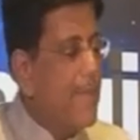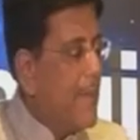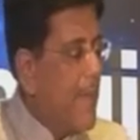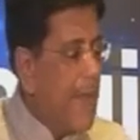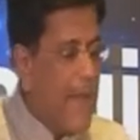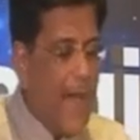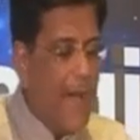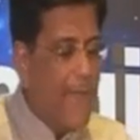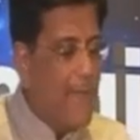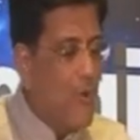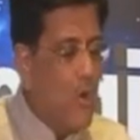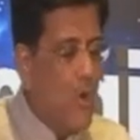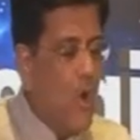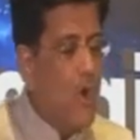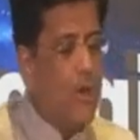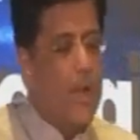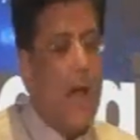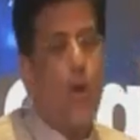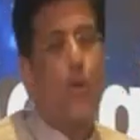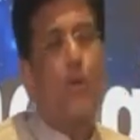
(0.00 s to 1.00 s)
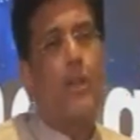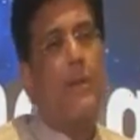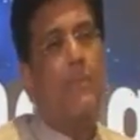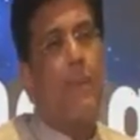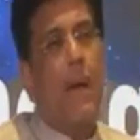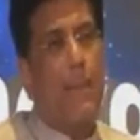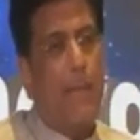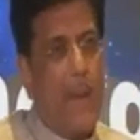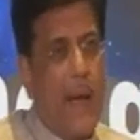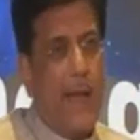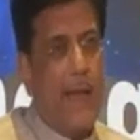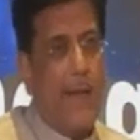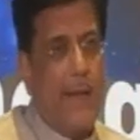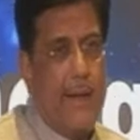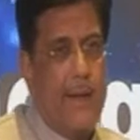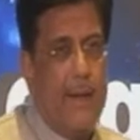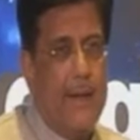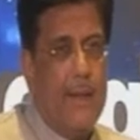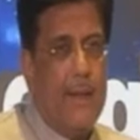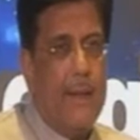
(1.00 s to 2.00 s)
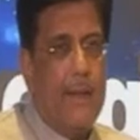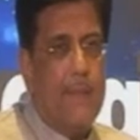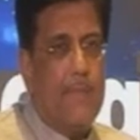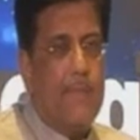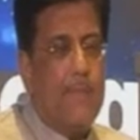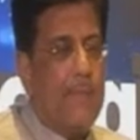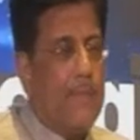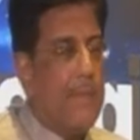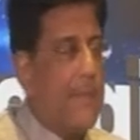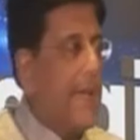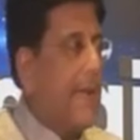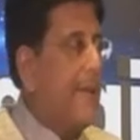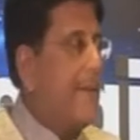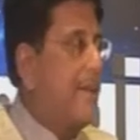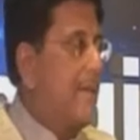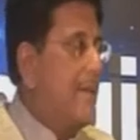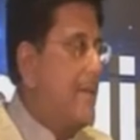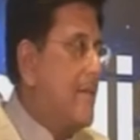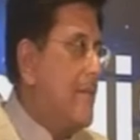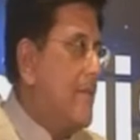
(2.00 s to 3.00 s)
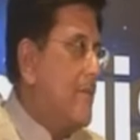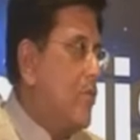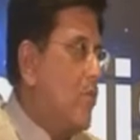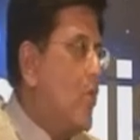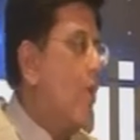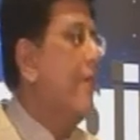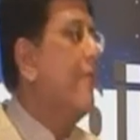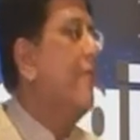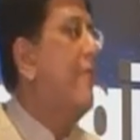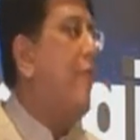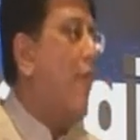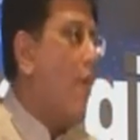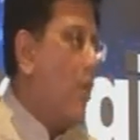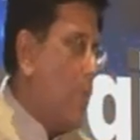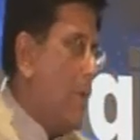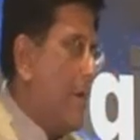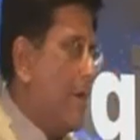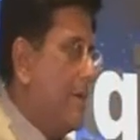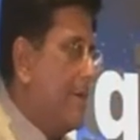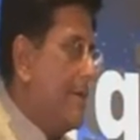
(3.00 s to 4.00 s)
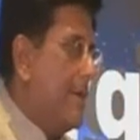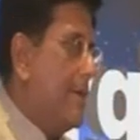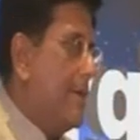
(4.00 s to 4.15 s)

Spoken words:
And I have no doubt in my mind that going forward,